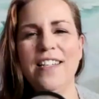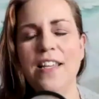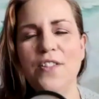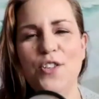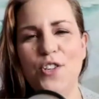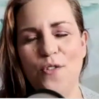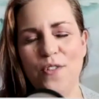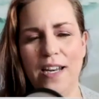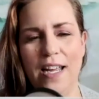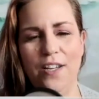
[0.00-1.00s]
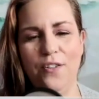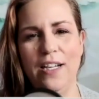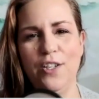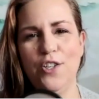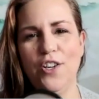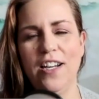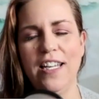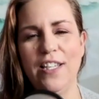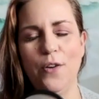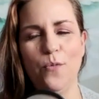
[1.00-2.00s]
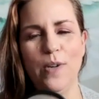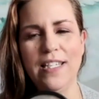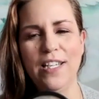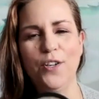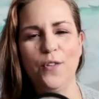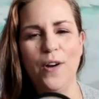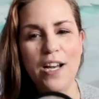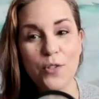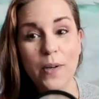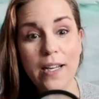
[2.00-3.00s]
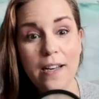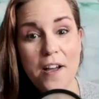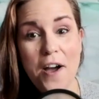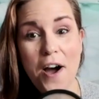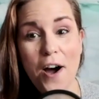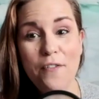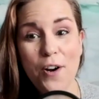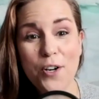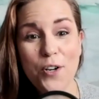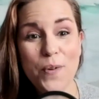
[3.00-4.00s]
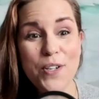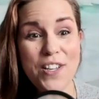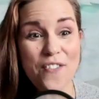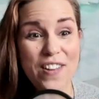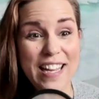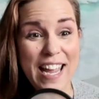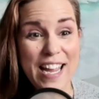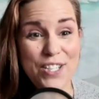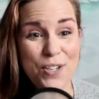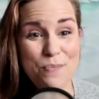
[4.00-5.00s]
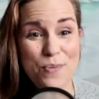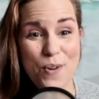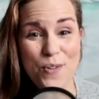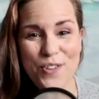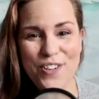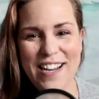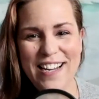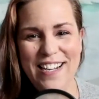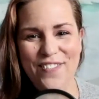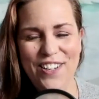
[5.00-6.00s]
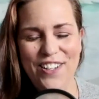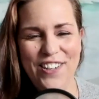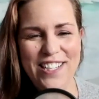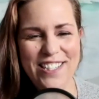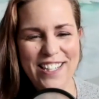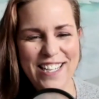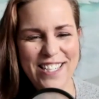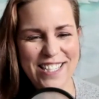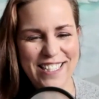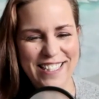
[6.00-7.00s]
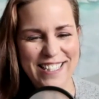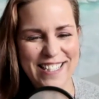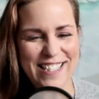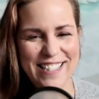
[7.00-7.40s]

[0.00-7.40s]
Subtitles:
the show today. You guys, Shauna is a recent graduate of our Careers on Vacation program. Congratulations.